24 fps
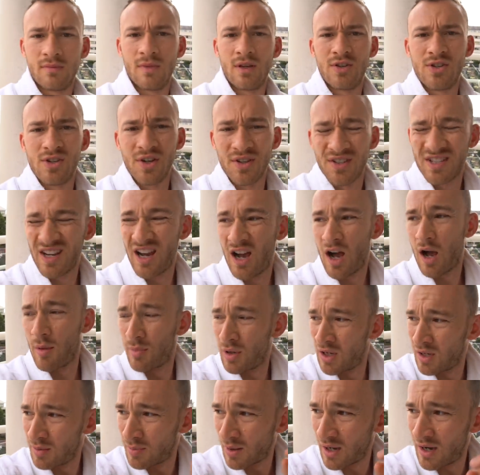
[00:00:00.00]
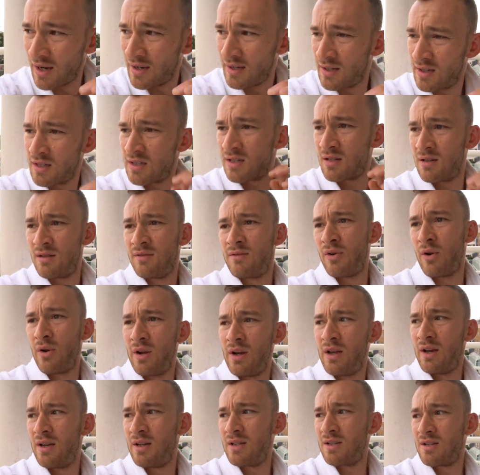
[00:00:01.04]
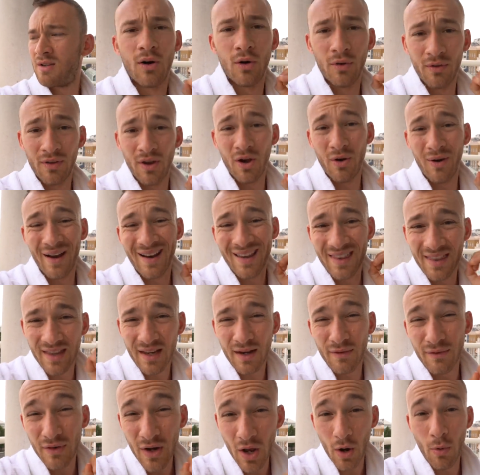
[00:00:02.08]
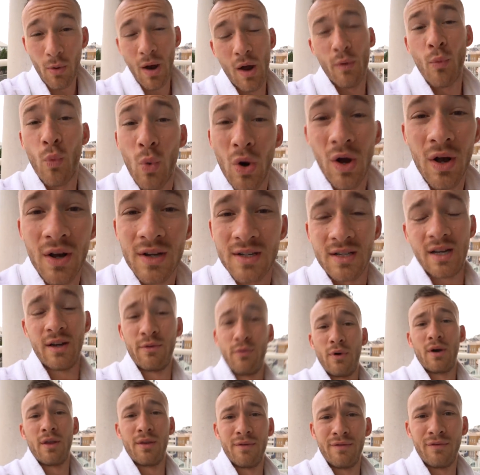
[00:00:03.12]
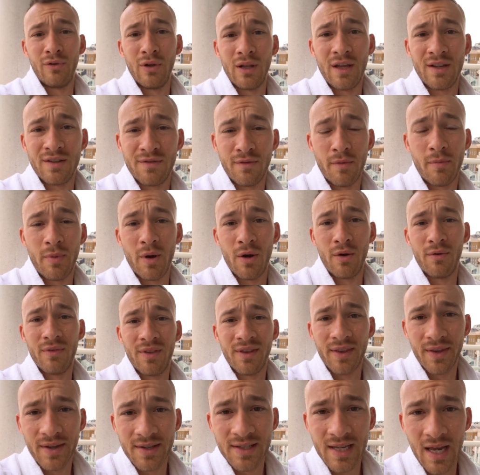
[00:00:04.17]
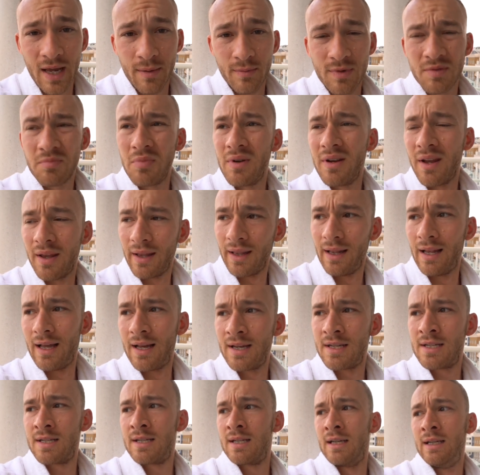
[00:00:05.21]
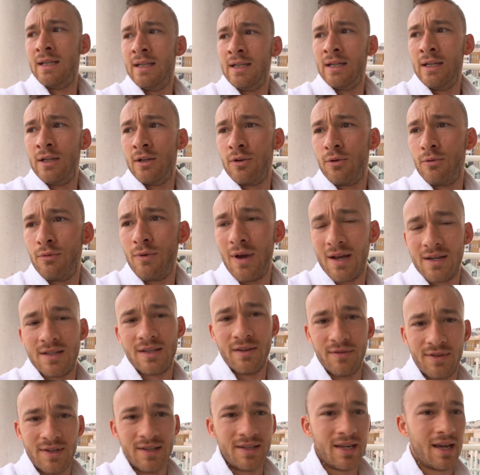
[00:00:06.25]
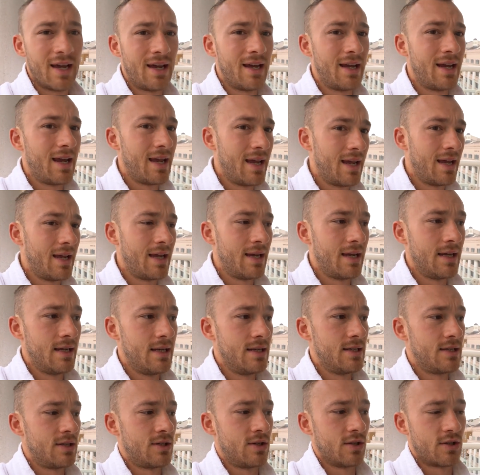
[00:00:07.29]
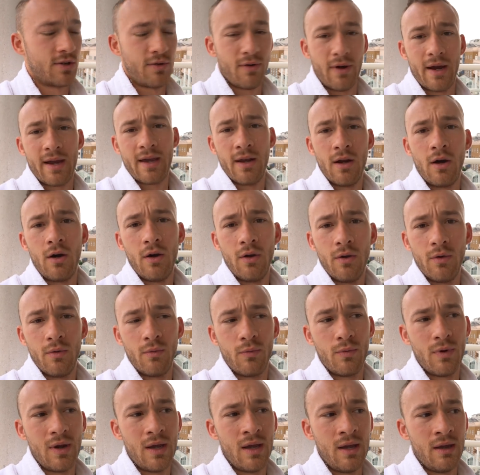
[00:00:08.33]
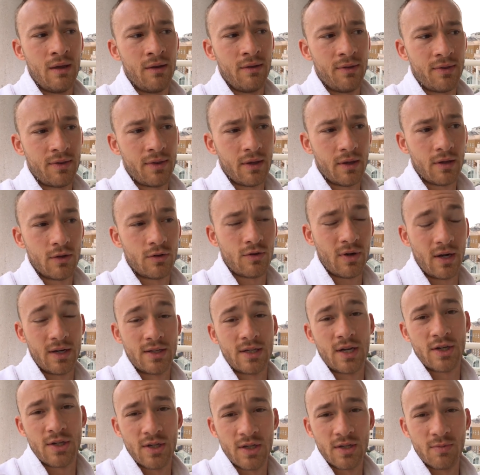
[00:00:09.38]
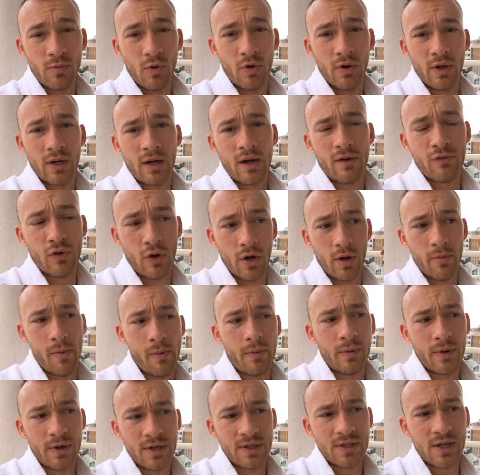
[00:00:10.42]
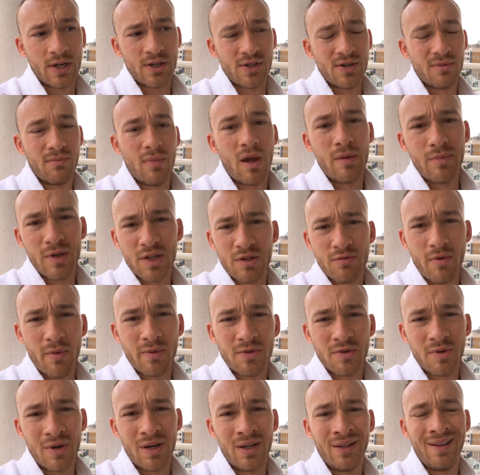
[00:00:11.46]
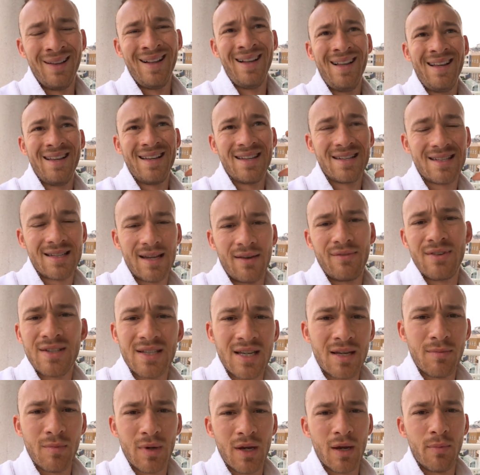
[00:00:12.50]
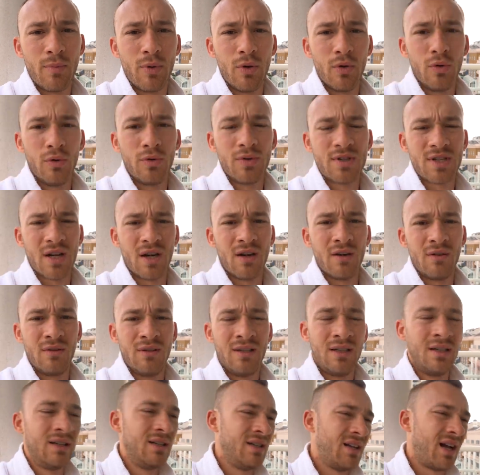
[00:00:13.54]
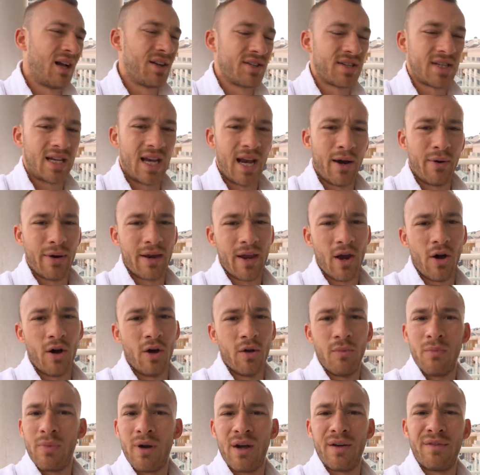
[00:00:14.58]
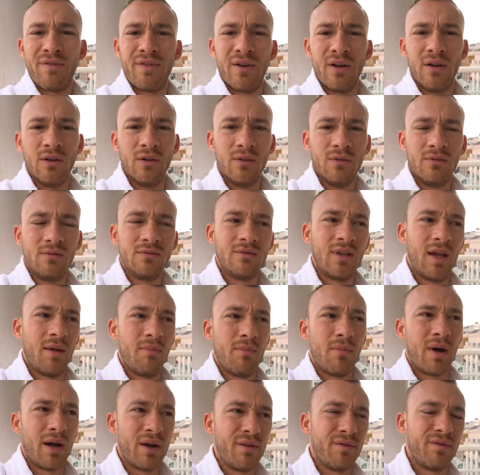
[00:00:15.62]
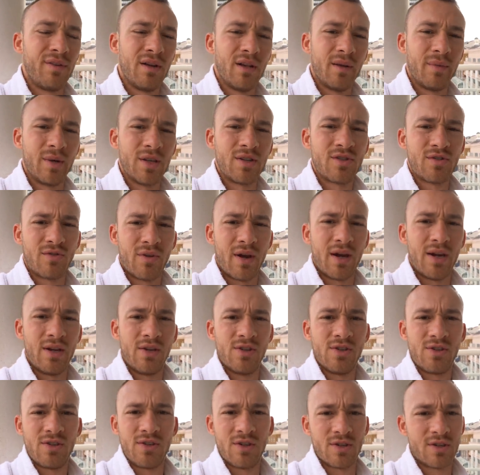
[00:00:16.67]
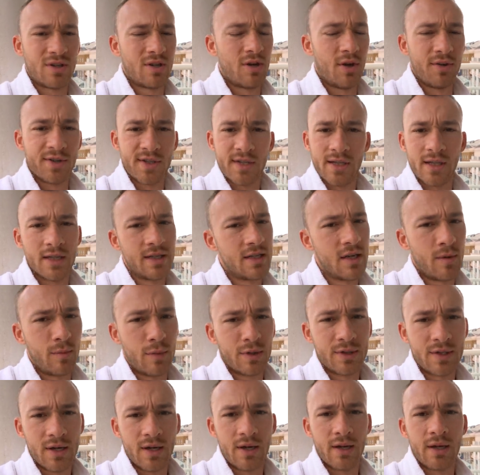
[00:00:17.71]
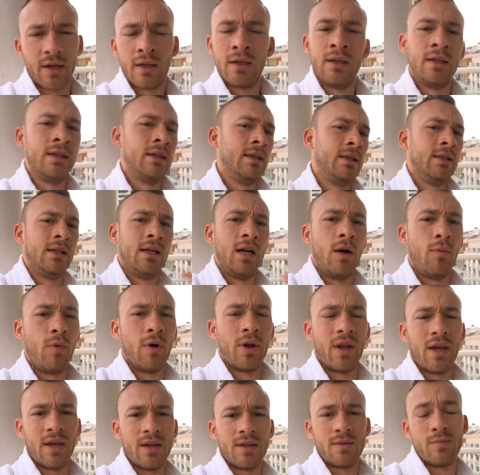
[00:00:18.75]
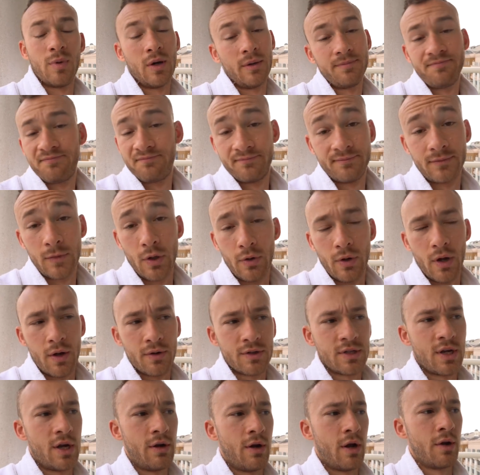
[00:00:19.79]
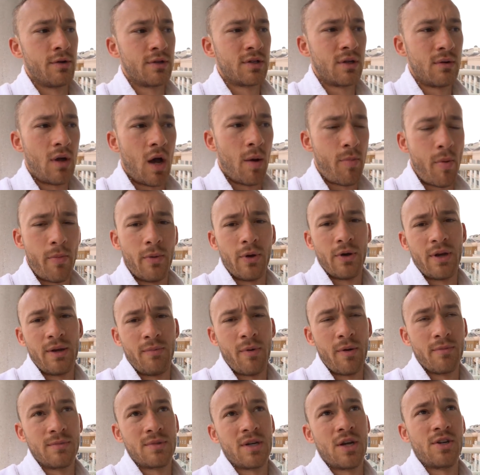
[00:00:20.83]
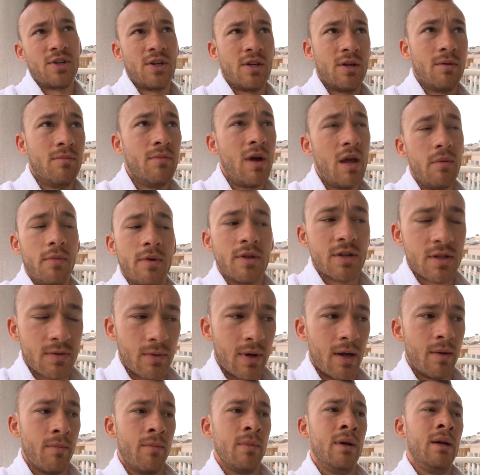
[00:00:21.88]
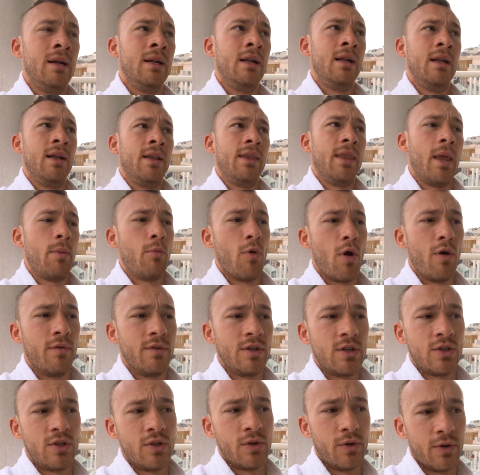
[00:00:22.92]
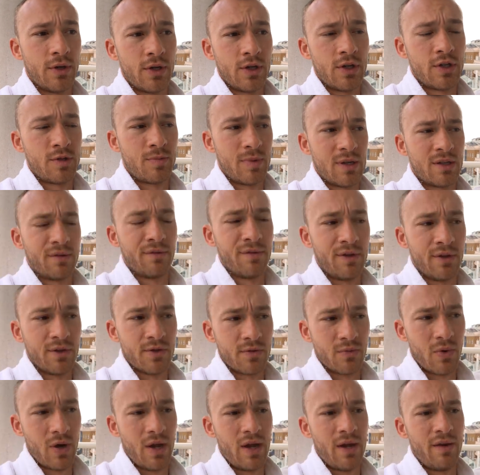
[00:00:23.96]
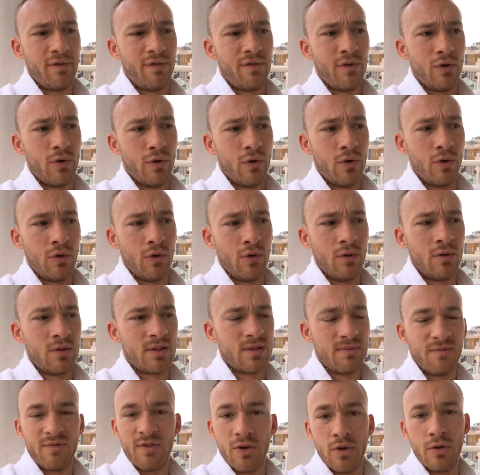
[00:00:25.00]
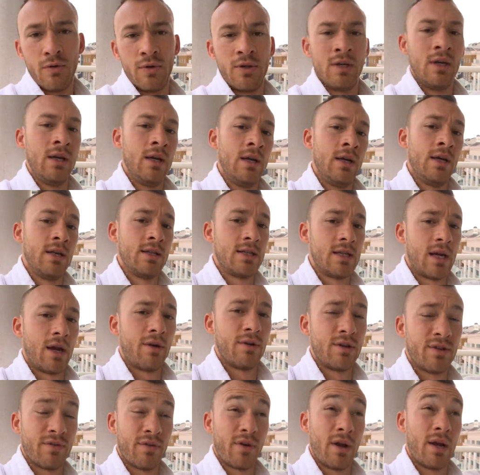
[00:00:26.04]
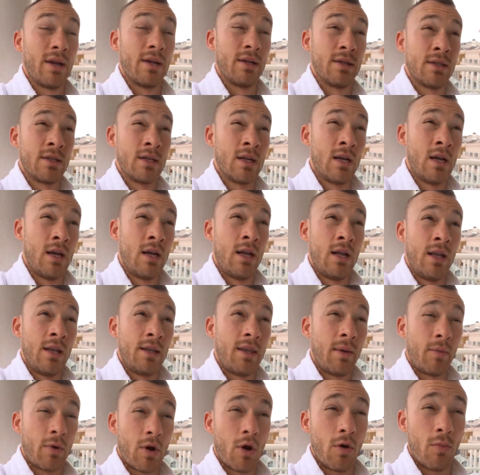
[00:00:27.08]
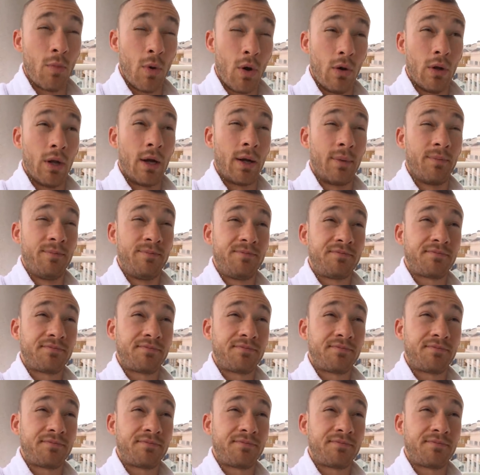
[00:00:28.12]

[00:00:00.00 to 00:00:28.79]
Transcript: Chelsea Harbour behind us, very nice. Although I can think of nowhere worse I'd rather fall out of a boat than the Thames, but nonetheless. Rest of today is just cracking on with training session this morning. I've got an upper body session, maybe a swim as well. 17-metre pool, so I'll see how I get on, but I feel it might feel a bit strange just constantly tumble turning at one end, but who knows, who knows. Upper body pump session, maybe a swim, then we're over to Shoreditch, Spitalfields Way for some food, see Aaron's friends, then we're going bowling.